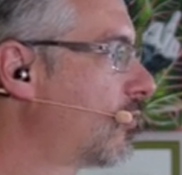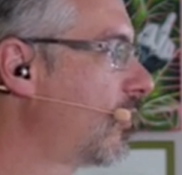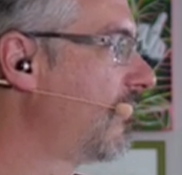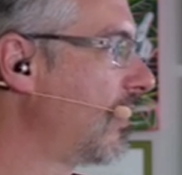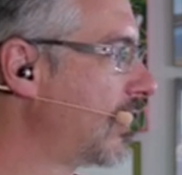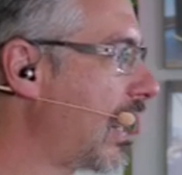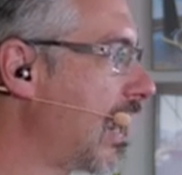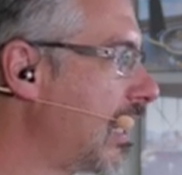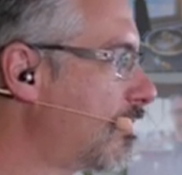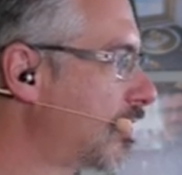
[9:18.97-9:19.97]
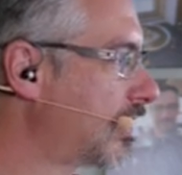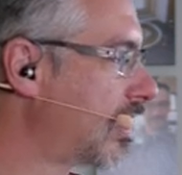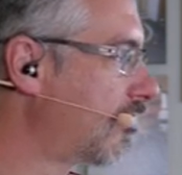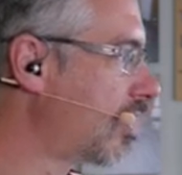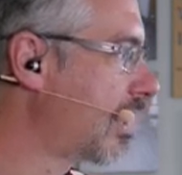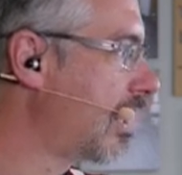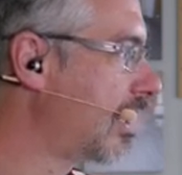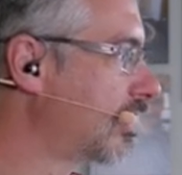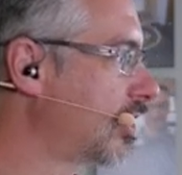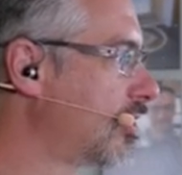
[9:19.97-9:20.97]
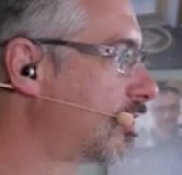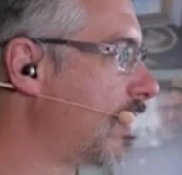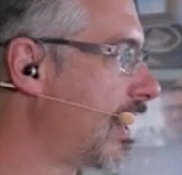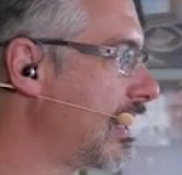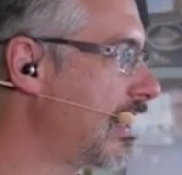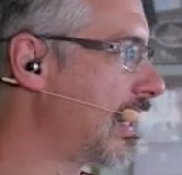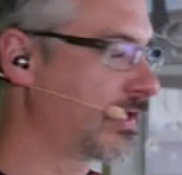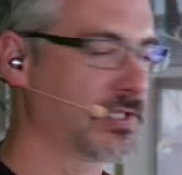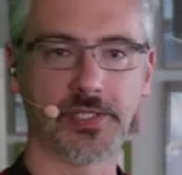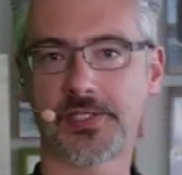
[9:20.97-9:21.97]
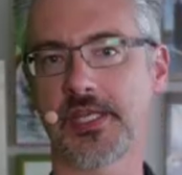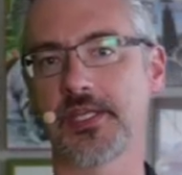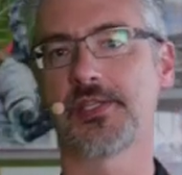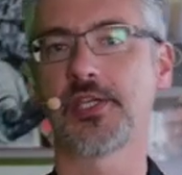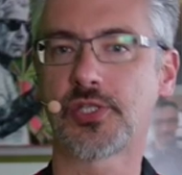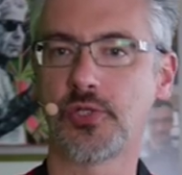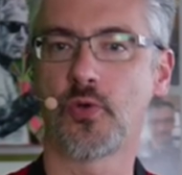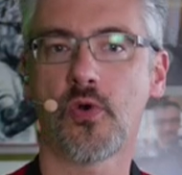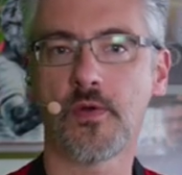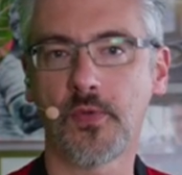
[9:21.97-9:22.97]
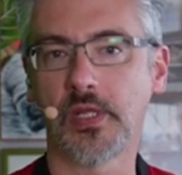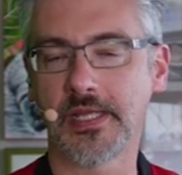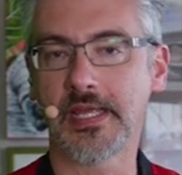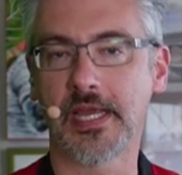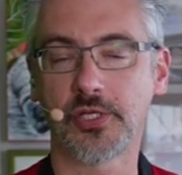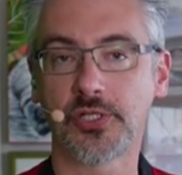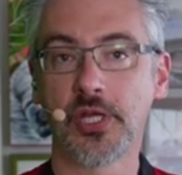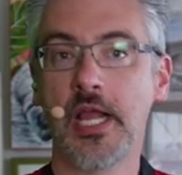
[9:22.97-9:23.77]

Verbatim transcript: We found that 80% of our data is used by indexes. Is this normal ish?